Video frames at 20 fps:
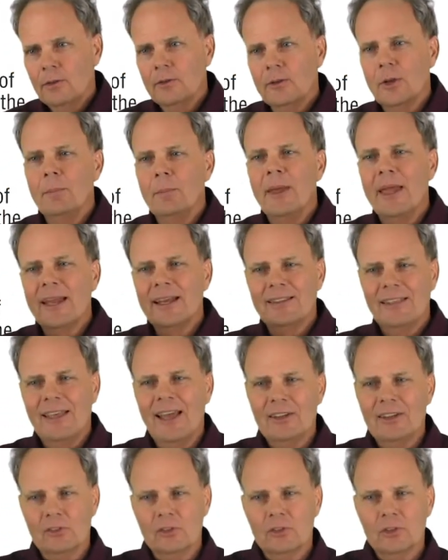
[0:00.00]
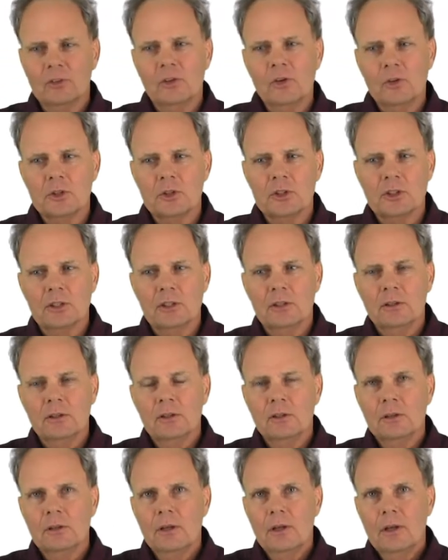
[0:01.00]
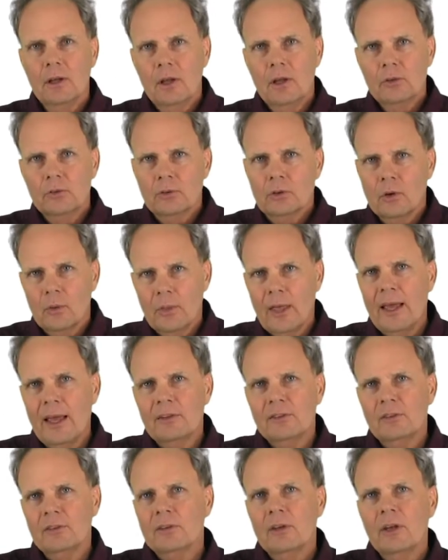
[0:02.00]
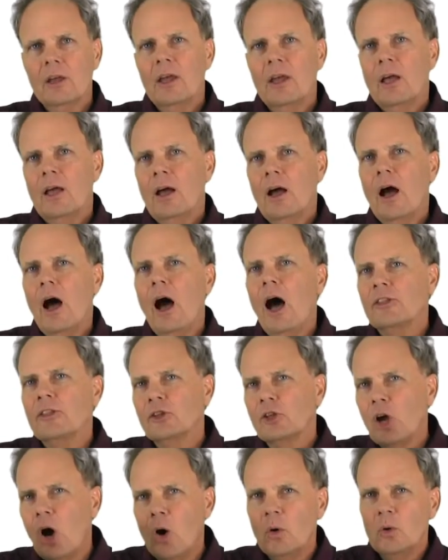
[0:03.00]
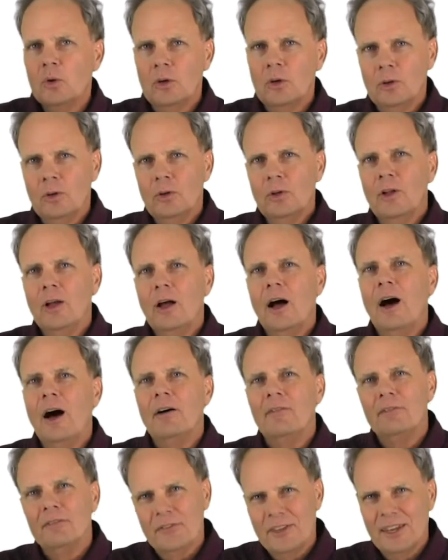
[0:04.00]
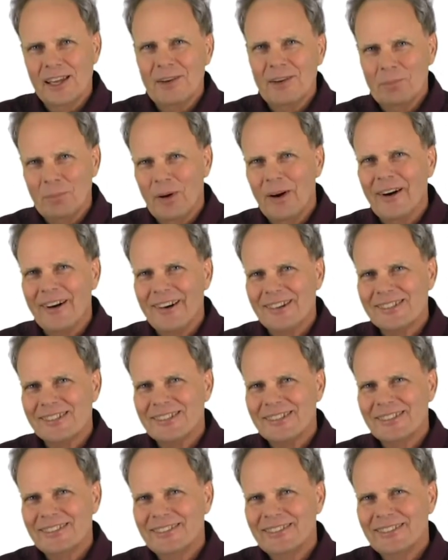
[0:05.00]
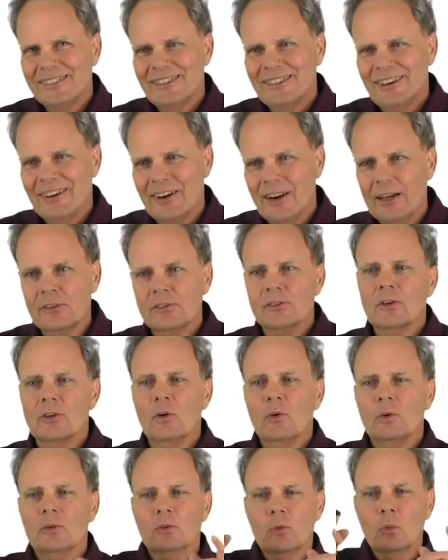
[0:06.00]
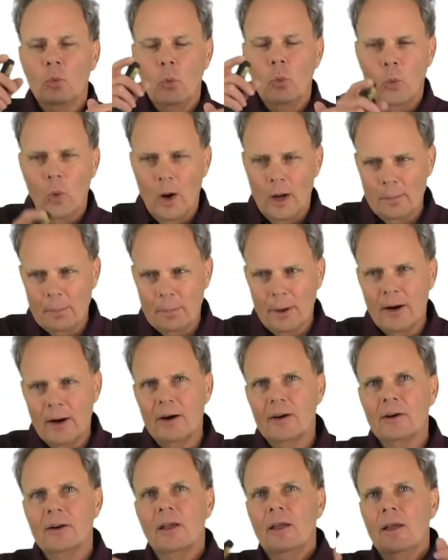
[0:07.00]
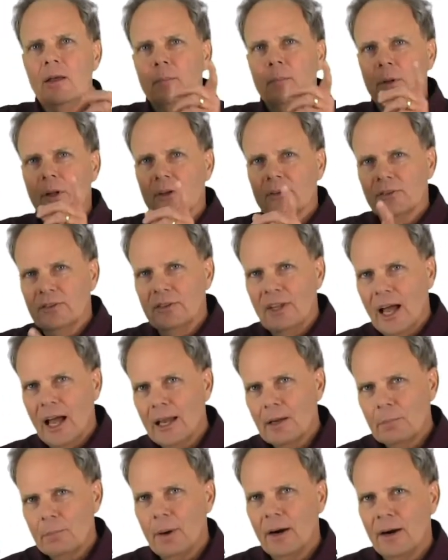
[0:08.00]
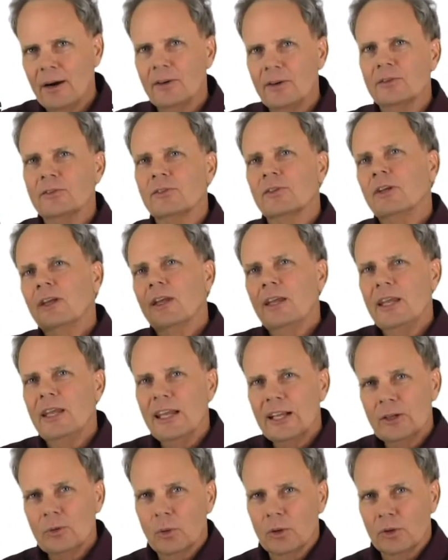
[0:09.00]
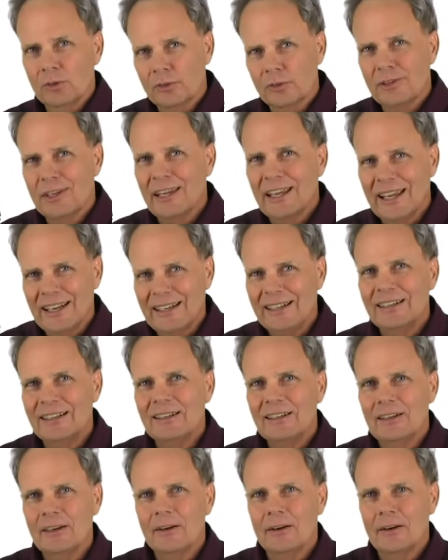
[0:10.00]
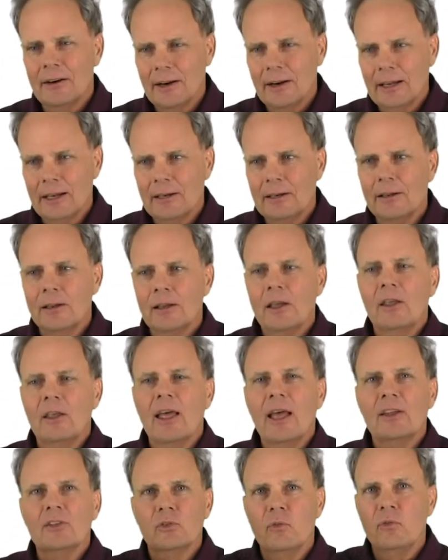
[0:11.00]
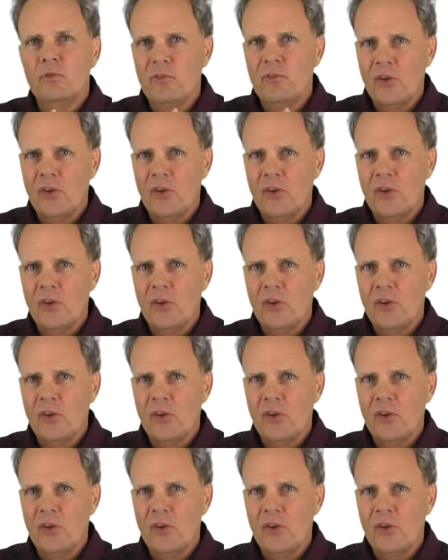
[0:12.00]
to make that solution. So that's a total of 10 parts. All right? So it's 1 part plus 9 parts equals 10. All right? That's